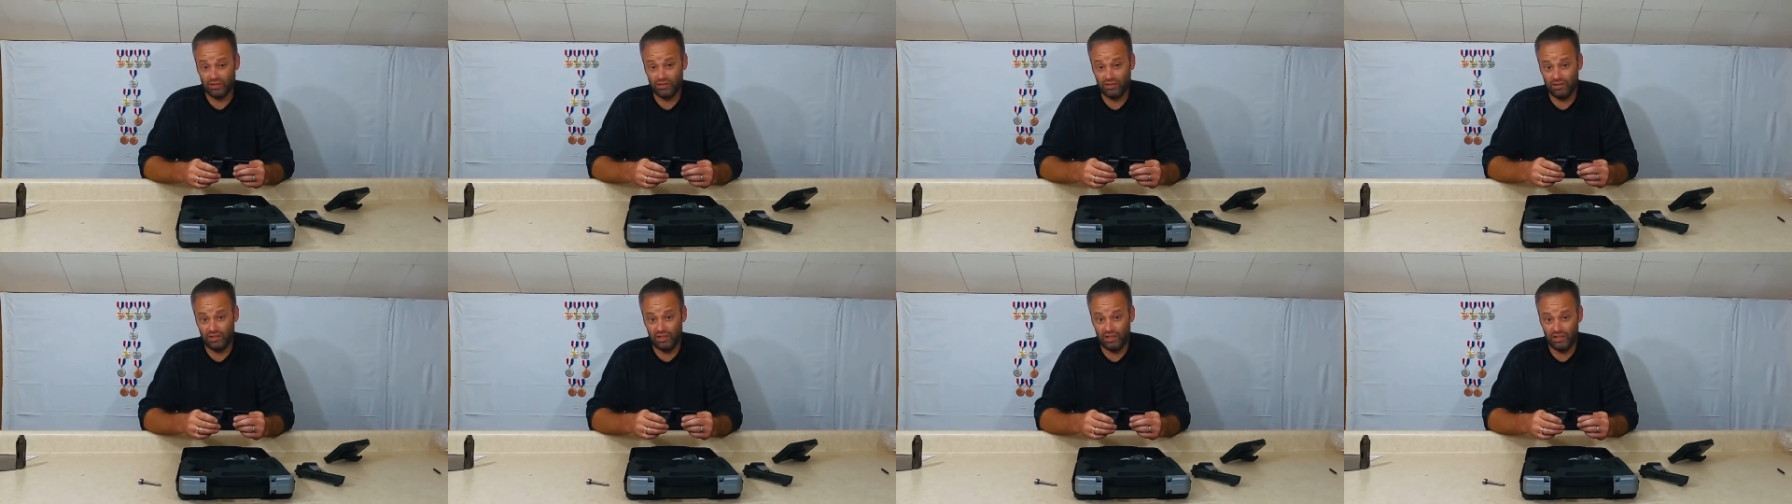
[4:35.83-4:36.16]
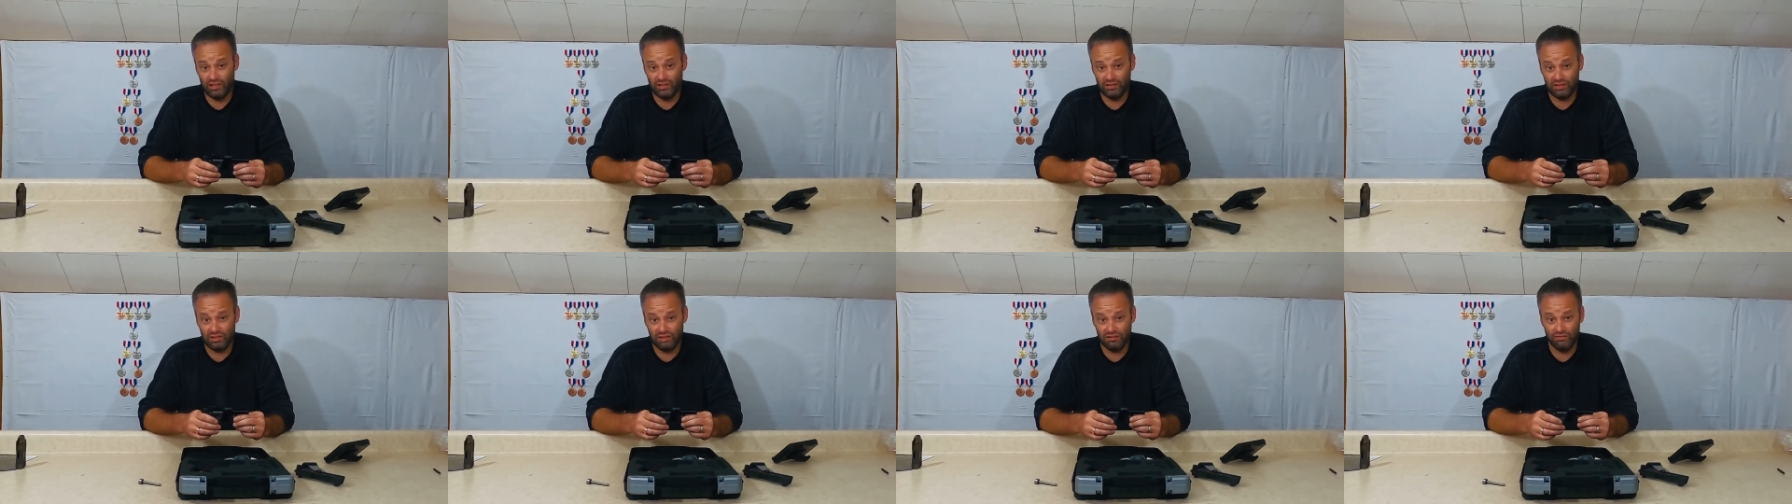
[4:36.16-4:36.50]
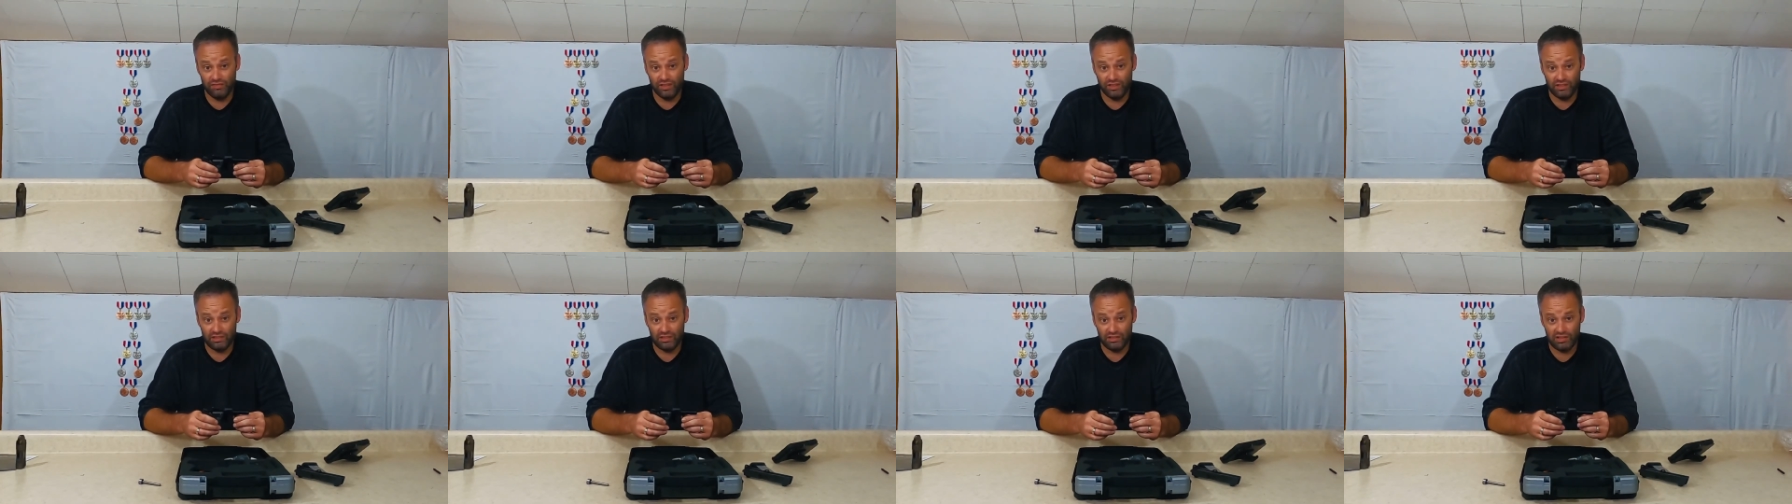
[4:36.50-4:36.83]
two days. They
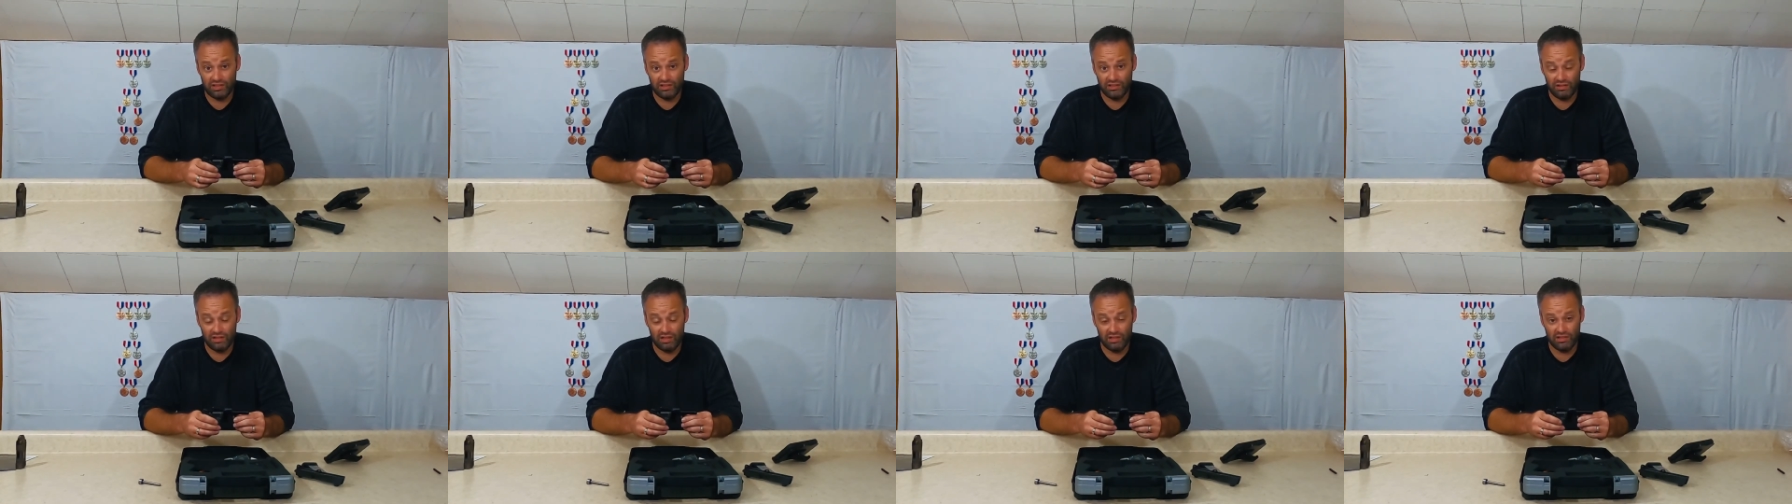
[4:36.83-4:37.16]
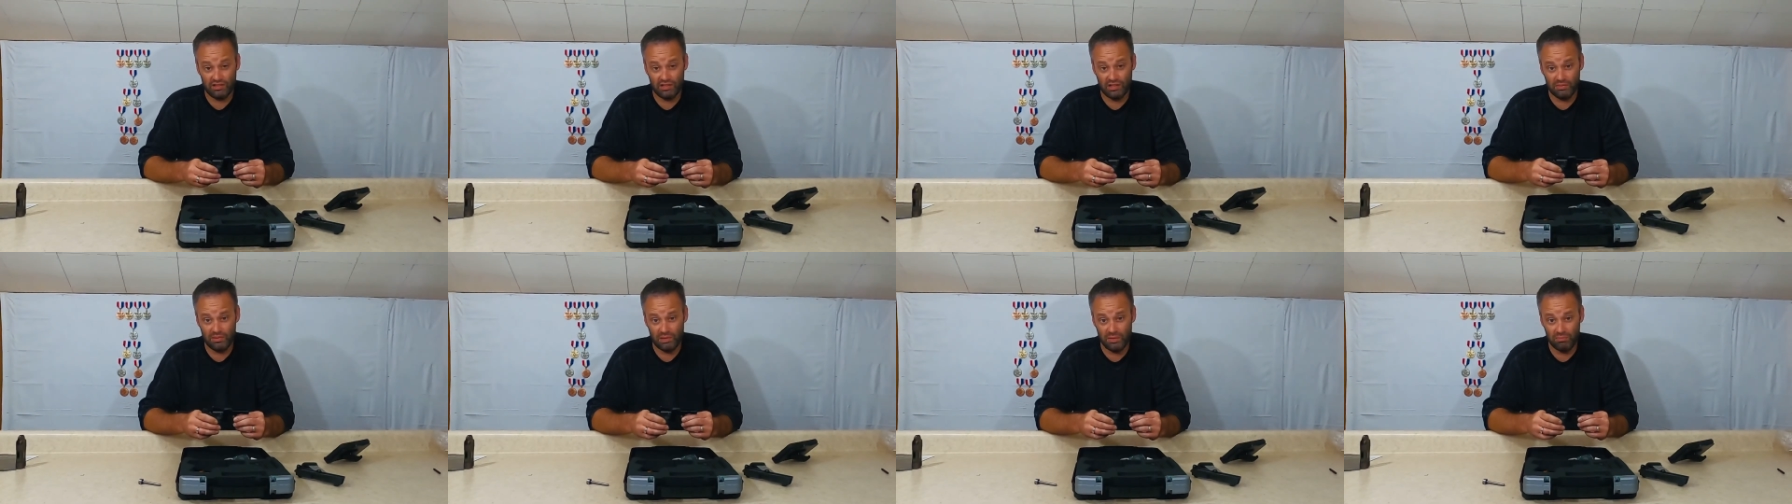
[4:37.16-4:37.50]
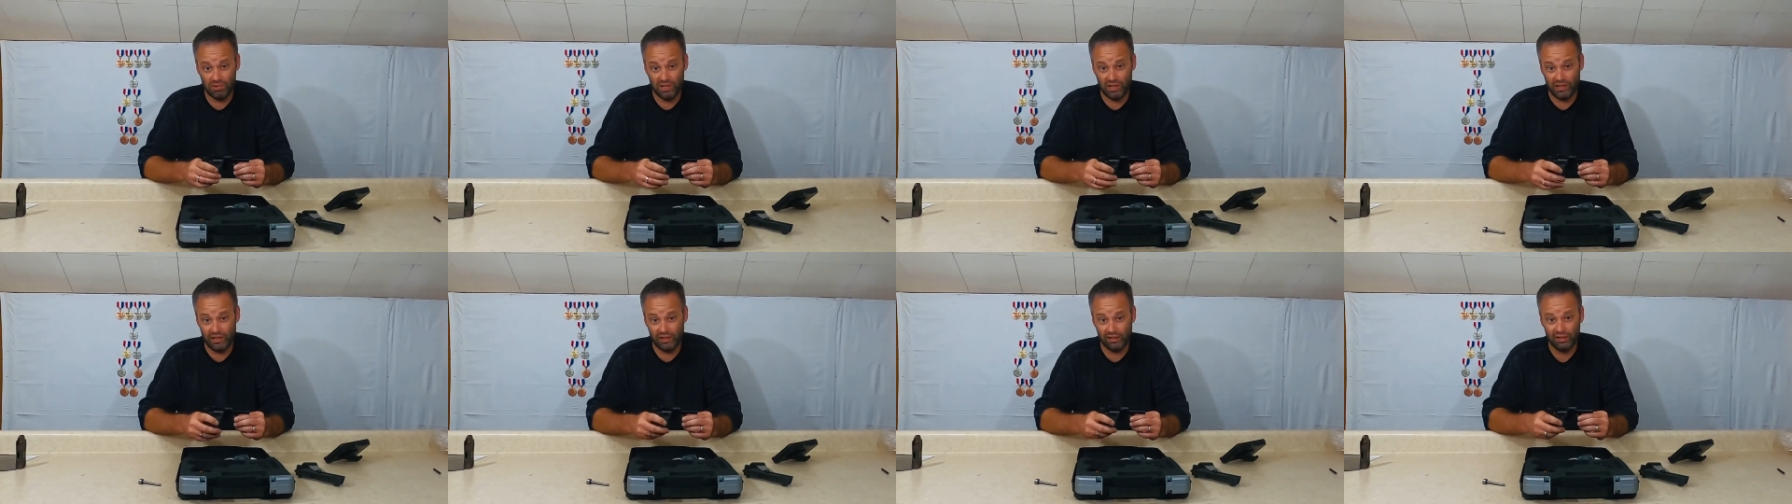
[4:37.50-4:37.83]
fixed it. They shipped it
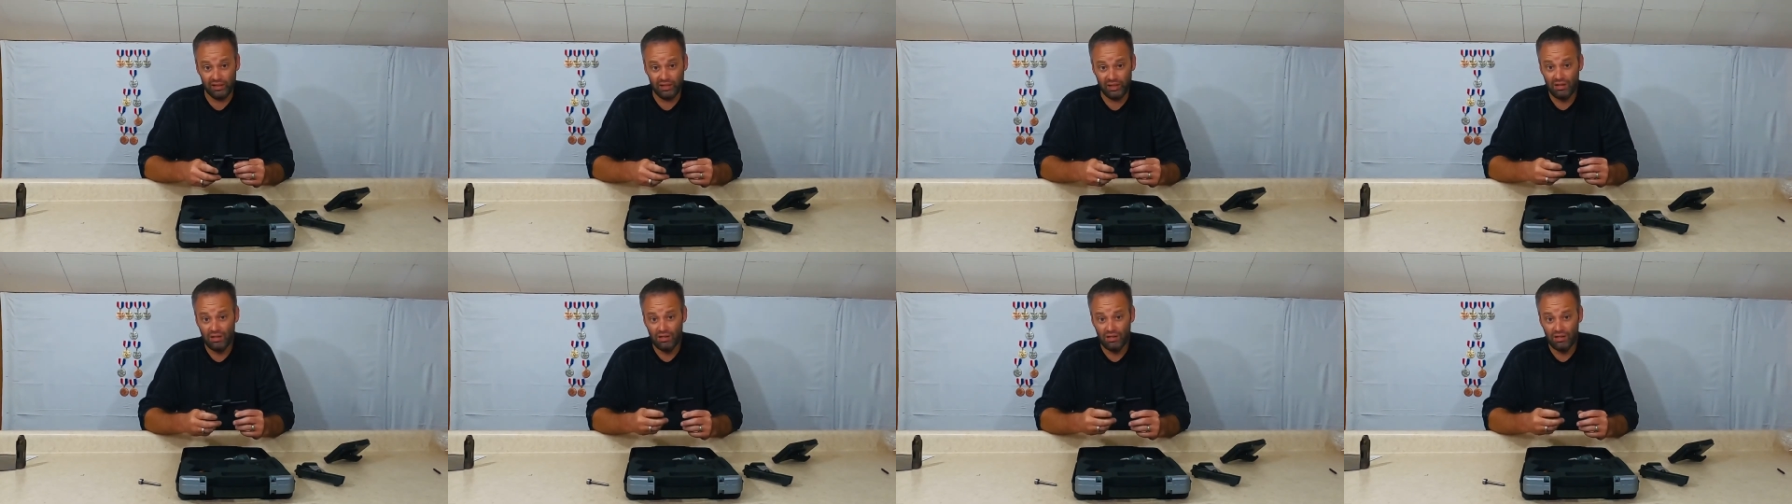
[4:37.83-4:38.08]
back.